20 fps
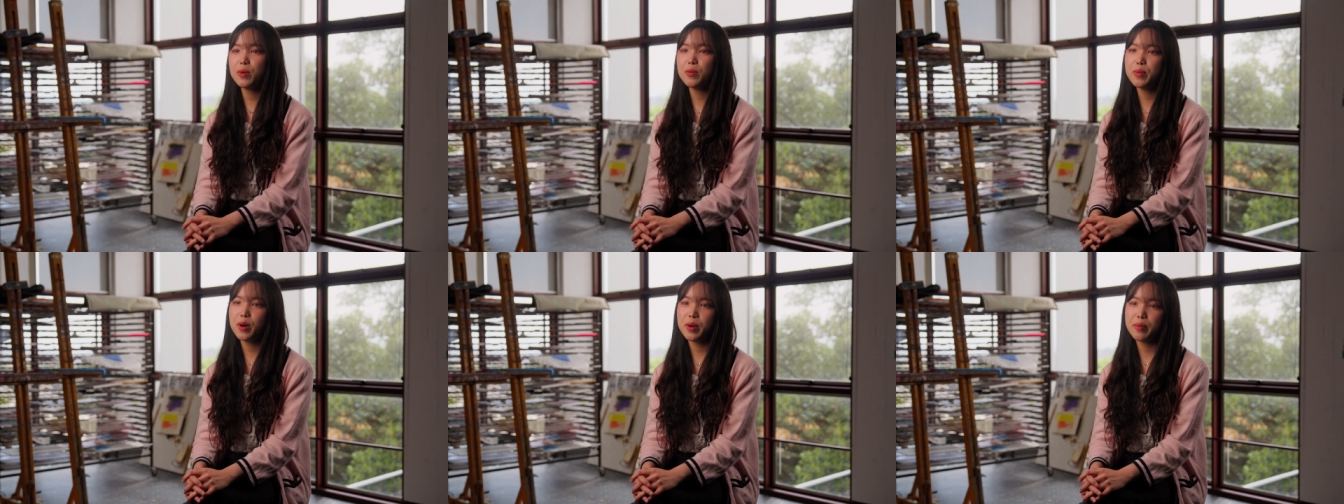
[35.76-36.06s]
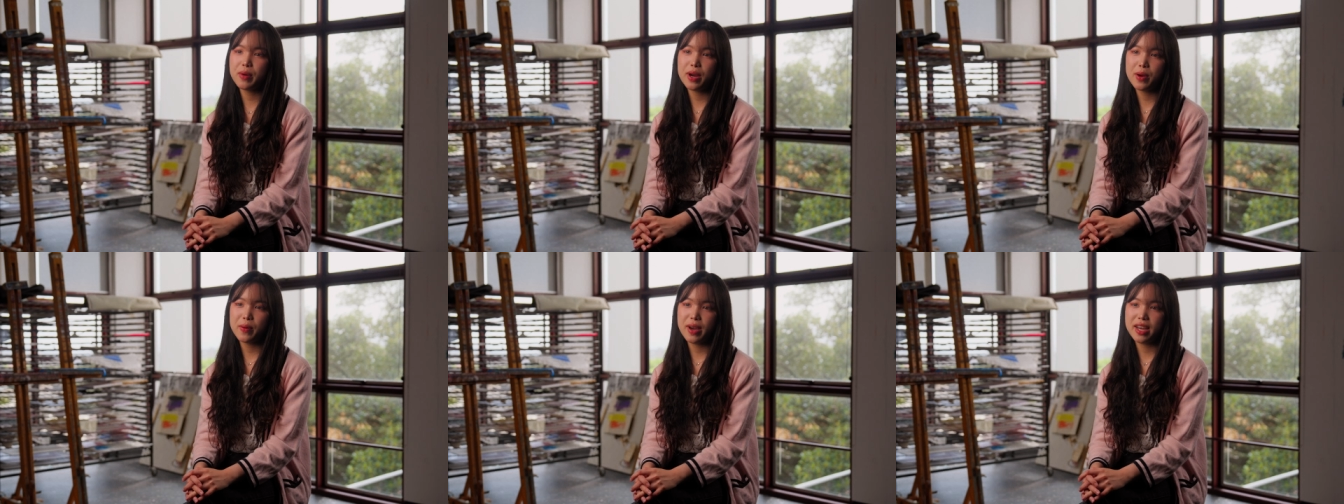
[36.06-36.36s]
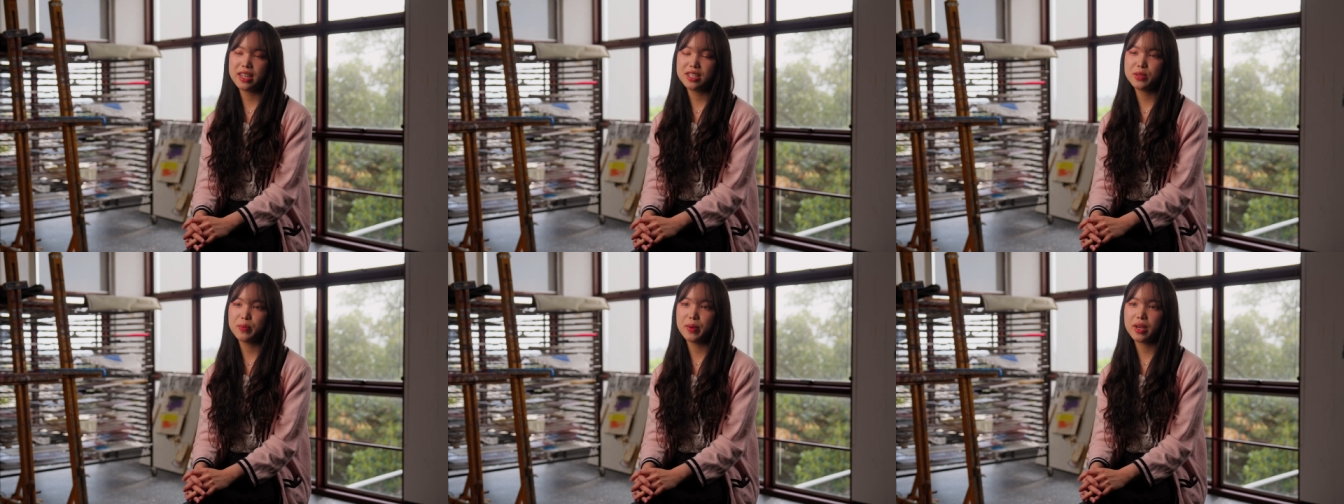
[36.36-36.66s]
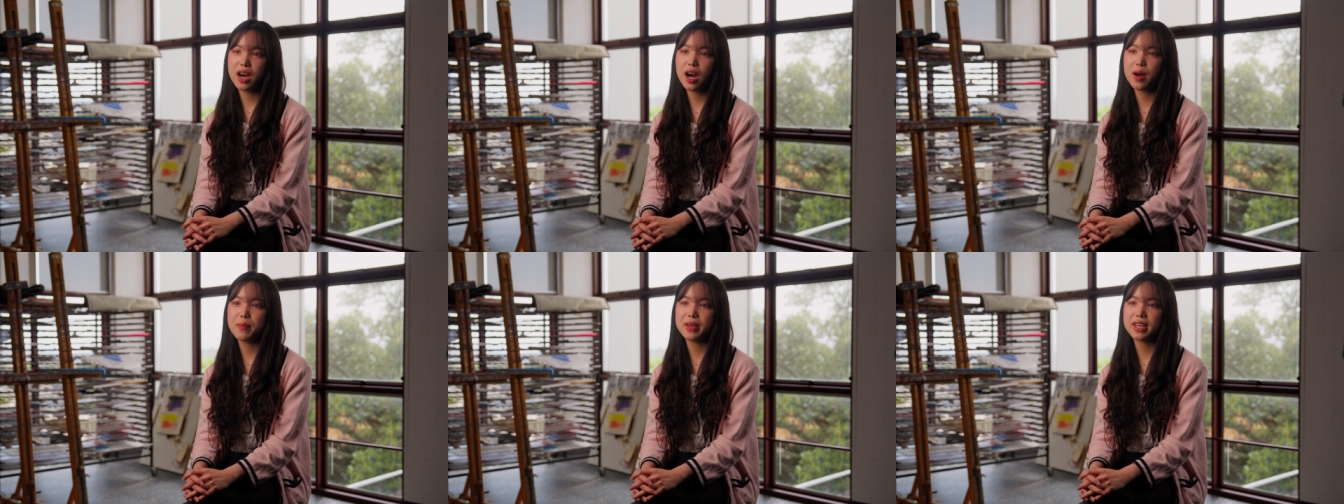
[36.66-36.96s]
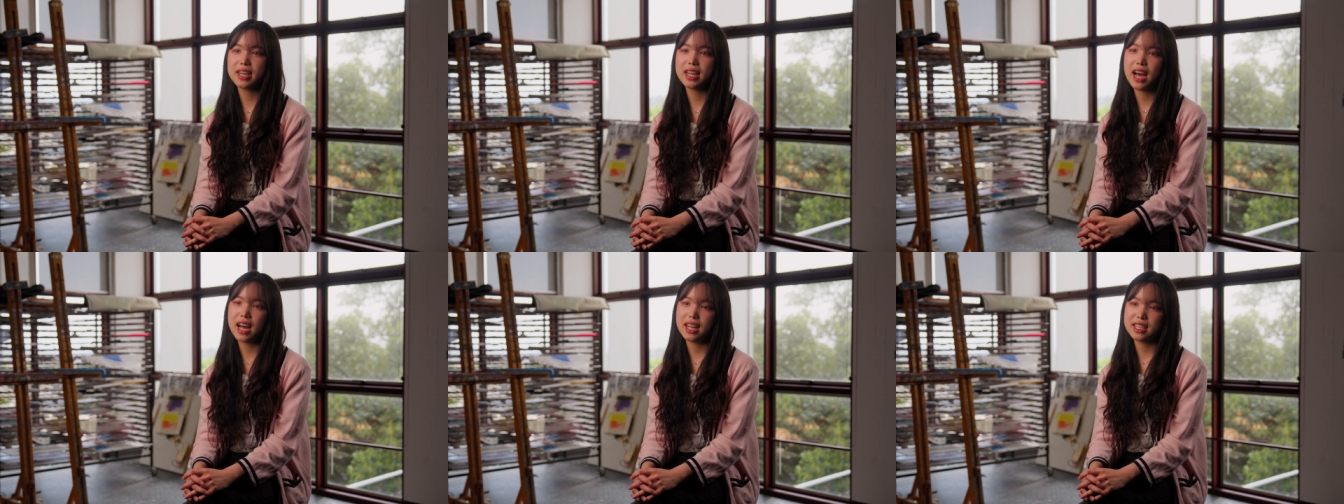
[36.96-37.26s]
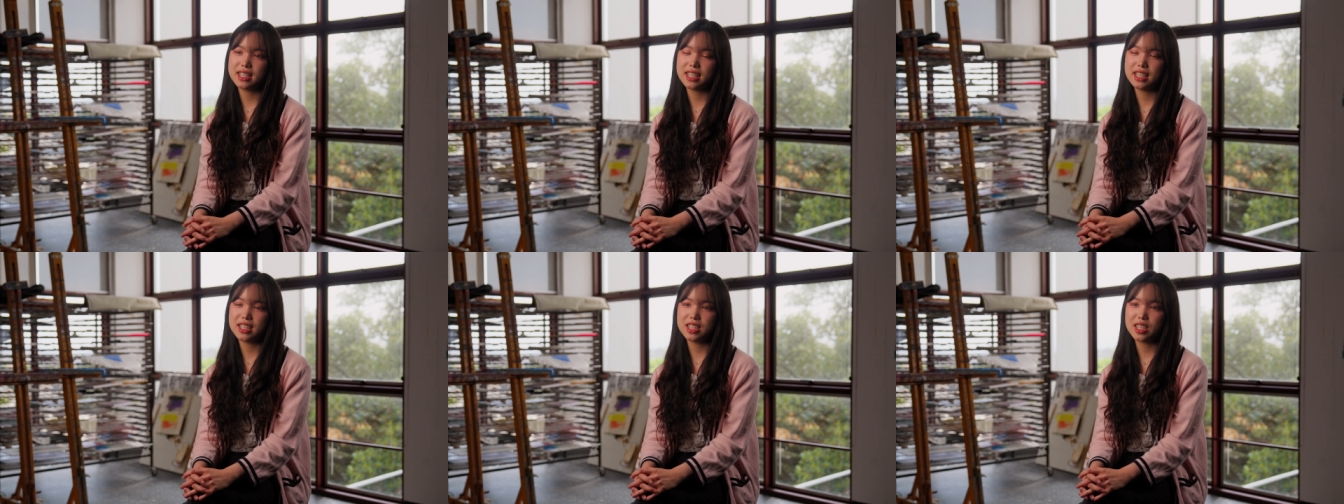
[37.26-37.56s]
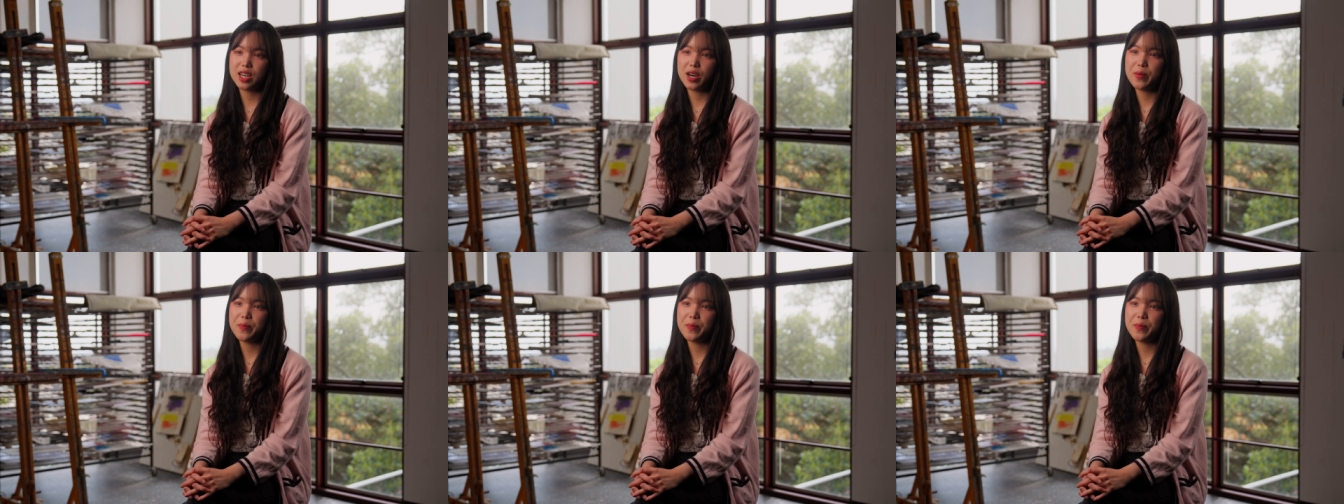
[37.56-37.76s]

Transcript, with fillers: I'm on my way to becoming an art teacher.